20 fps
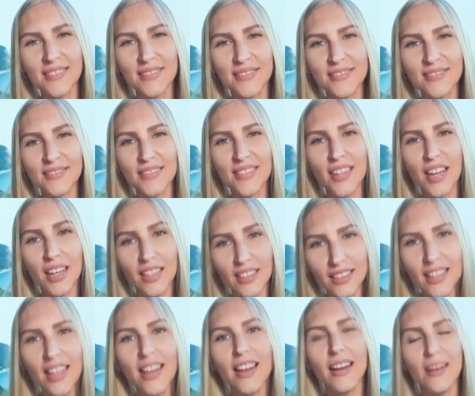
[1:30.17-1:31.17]
She was telling me how she
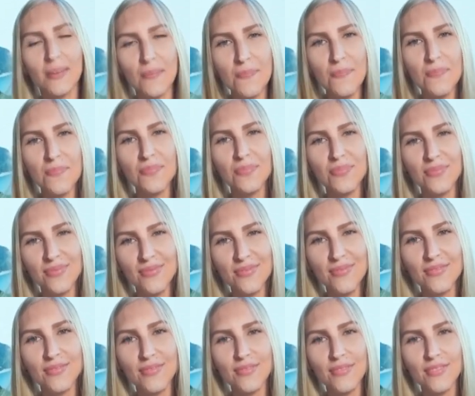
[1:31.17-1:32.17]
loves her job, but
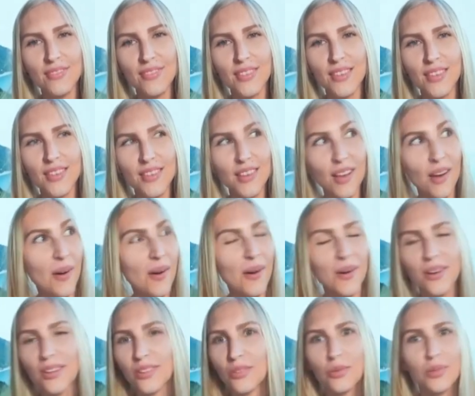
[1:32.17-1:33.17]
sometimes feels
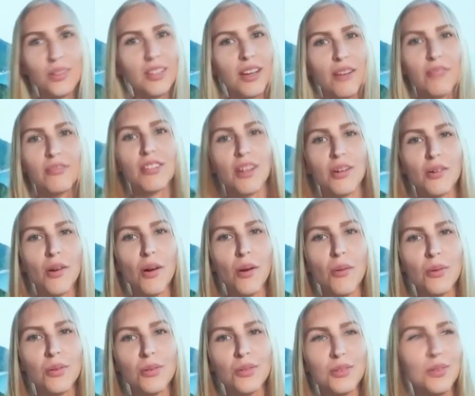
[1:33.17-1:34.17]
like she only gets to
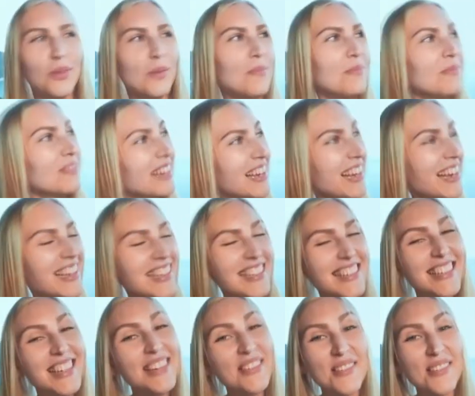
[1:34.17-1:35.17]
work on a small piece of the